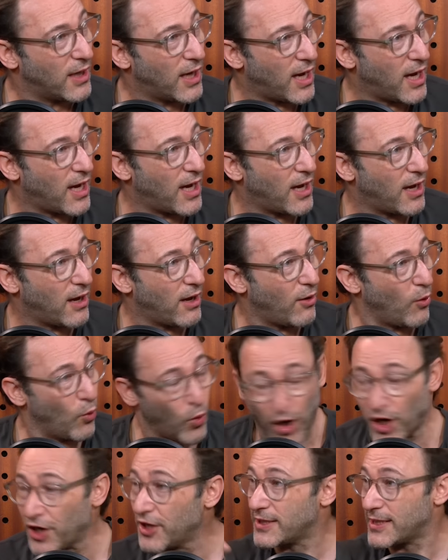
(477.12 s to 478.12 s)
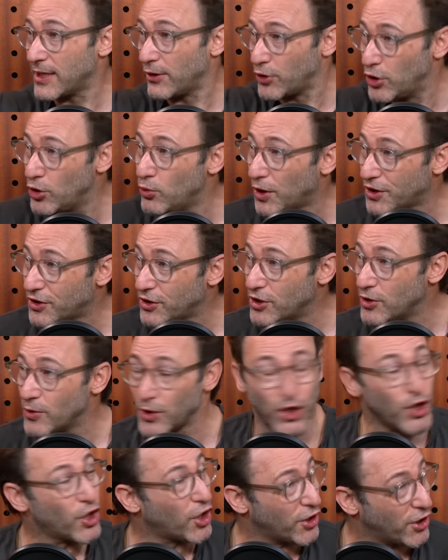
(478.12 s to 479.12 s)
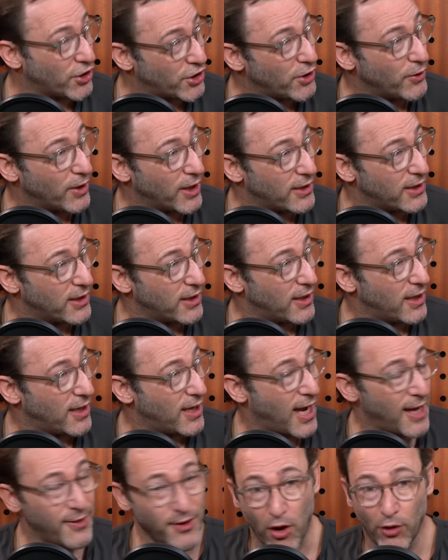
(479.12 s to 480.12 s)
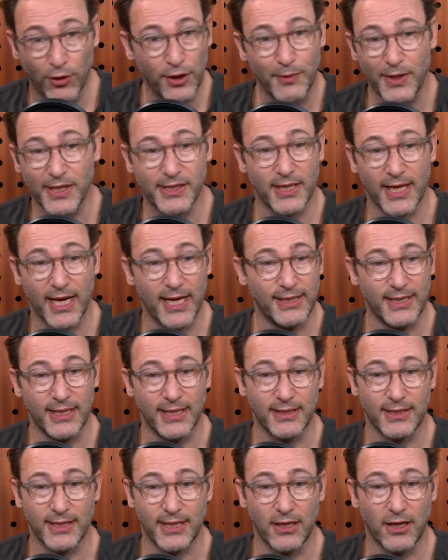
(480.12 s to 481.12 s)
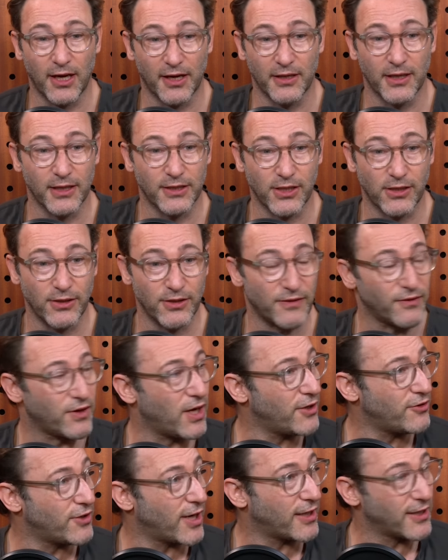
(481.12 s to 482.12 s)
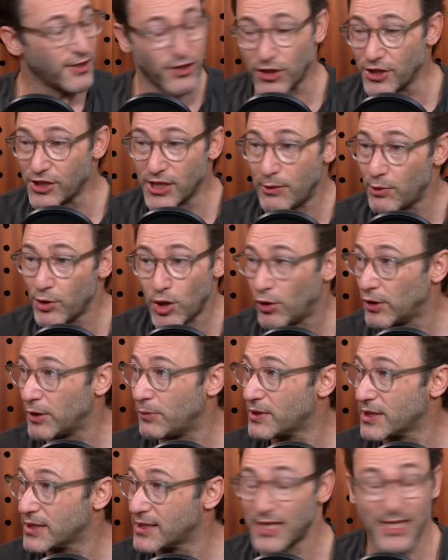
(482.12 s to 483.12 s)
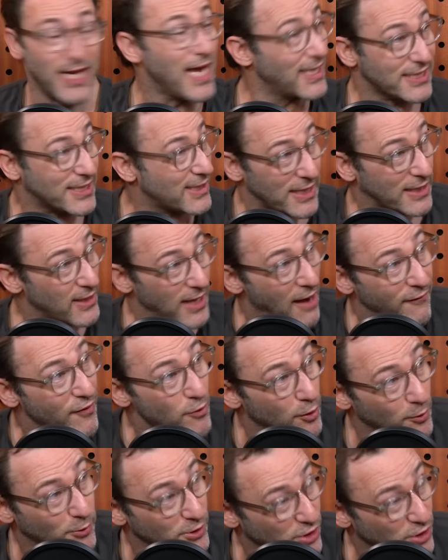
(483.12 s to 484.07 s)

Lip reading: we're going to tell you what to do and you're going to do it. And the only reason AT&T got an exclusive contract is because they were the only ones that said yes. Everyone